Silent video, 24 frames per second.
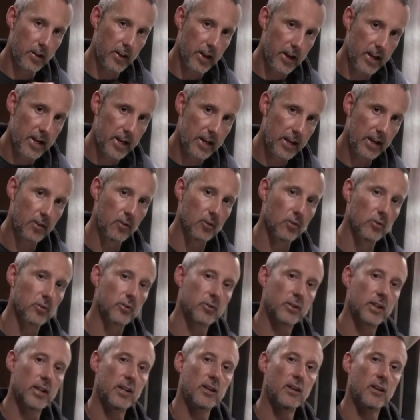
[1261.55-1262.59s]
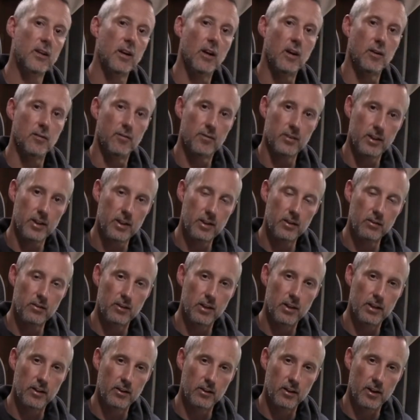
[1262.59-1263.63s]
they cannot send love
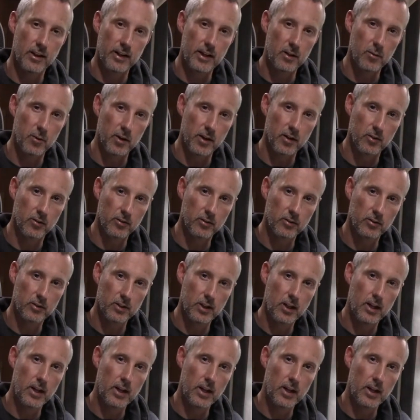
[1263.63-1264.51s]
easily to anyone else.